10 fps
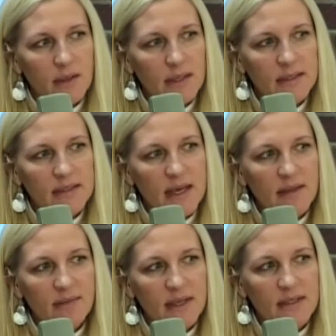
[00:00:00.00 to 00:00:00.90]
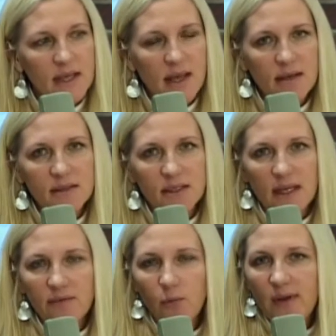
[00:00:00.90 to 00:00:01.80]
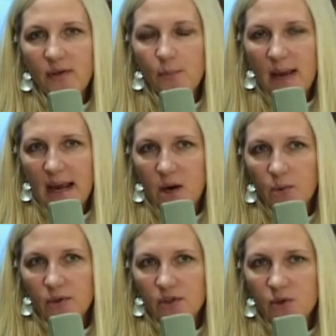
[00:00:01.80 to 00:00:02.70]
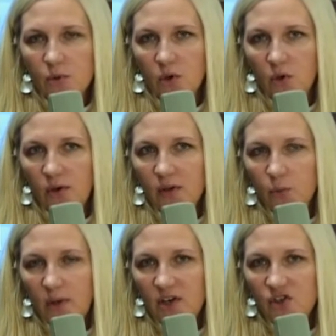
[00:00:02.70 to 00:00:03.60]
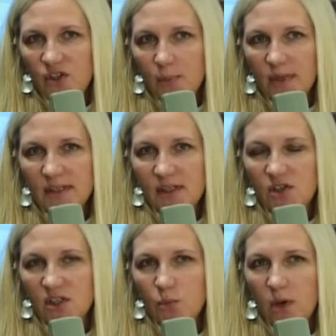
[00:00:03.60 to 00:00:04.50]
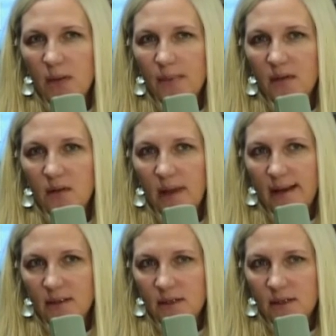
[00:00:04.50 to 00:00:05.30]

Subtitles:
is that they tend to give away their power too early in the relationship because they just want to be liked.